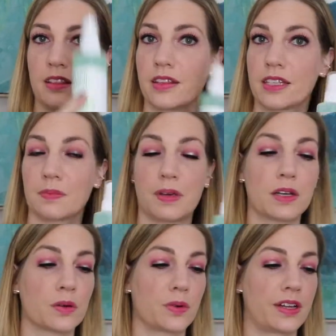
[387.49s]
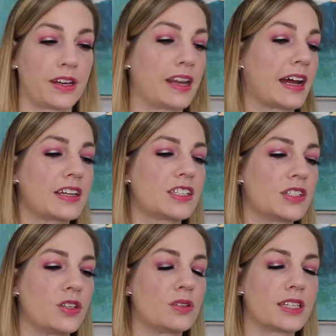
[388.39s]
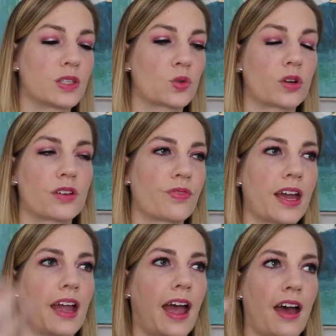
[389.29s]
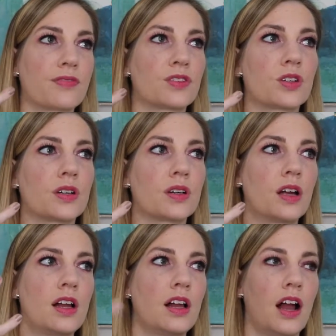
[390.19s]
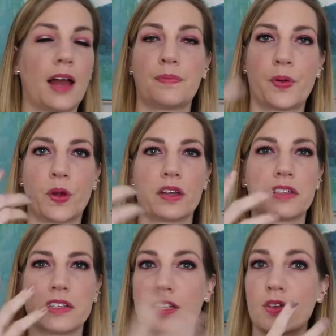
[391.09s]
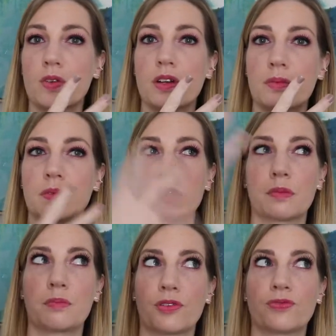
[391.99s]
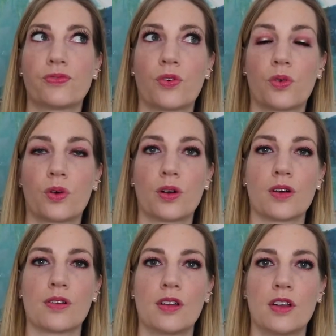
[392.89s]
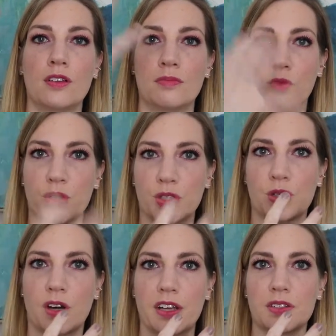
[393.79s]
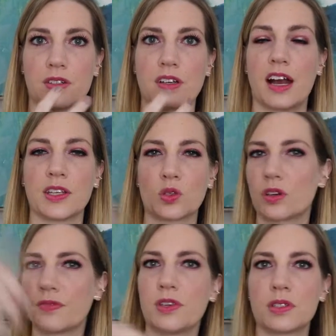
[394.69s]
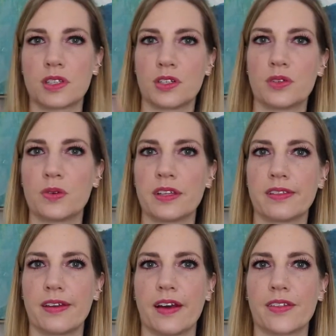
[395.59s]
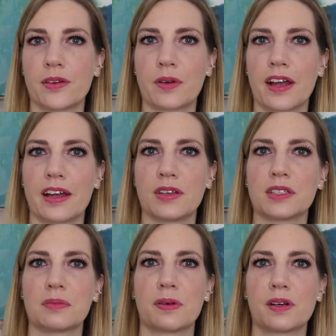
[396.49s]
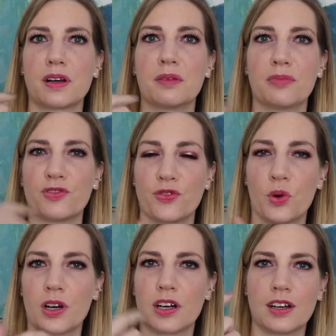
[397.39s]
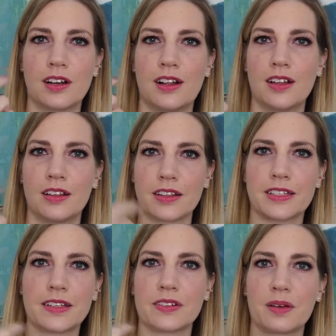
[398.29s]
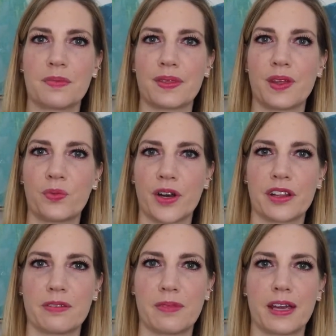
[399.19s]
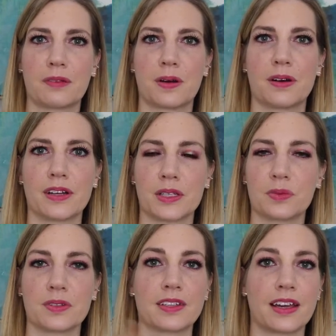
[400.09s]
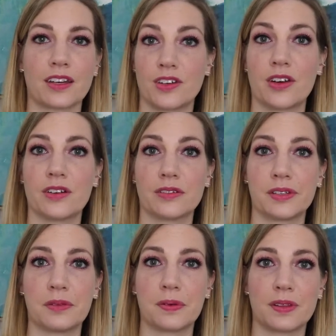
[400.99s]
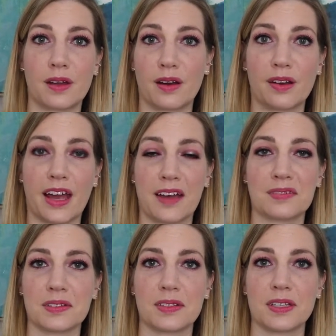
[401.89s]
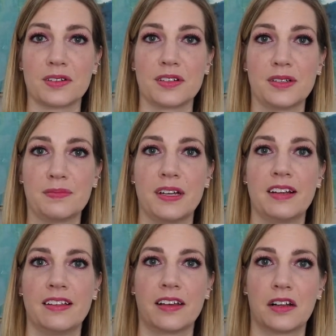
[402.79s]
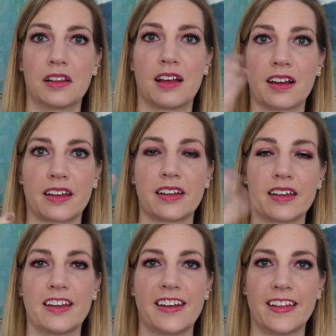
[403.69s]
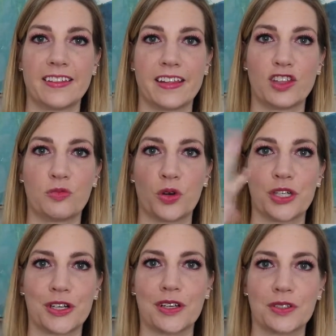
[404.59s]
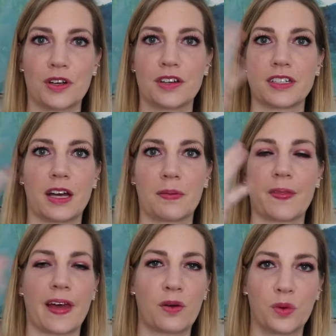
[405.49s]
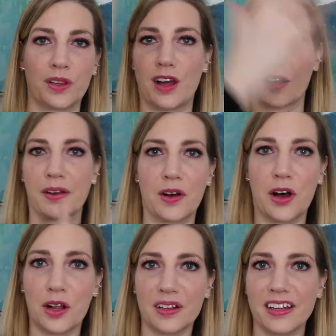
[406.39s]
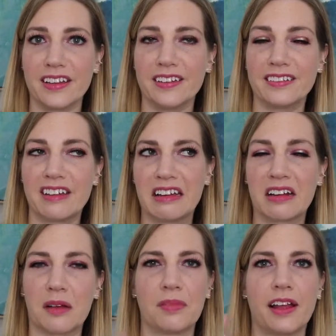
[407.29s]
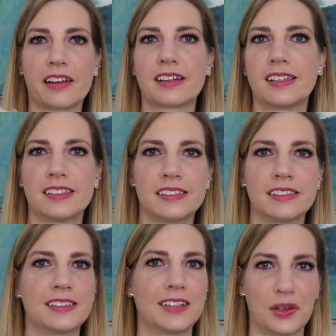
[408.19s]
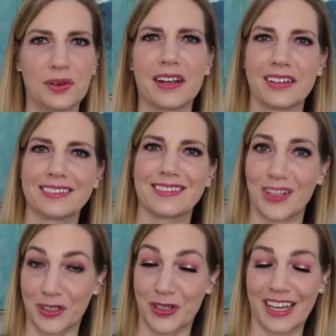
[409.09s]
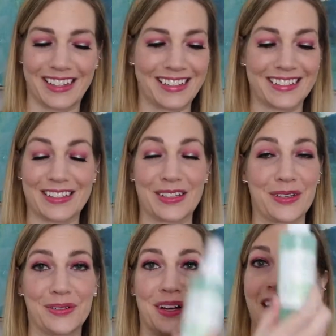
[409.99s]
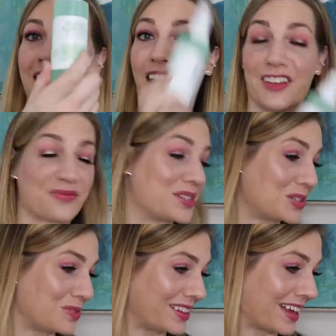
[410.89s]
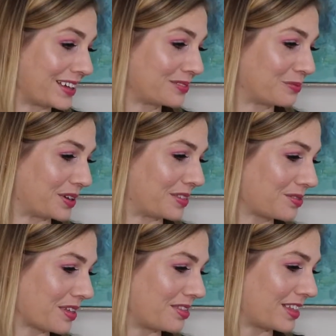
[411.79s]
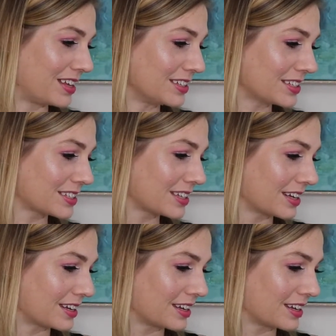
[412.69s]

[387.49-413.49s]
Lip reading: this bigger one. And I just use it sort of like after I put on a serum before moisturizer. I sort of used to do it the other way. I used to put it on before the serum, but then one of the makeup artists was like, no, you put that on after the serum, that'll lock it in, and then the moisturizer on top of that will lock it all in. I'm like, all right, I'll try that. So I've been doing that with this.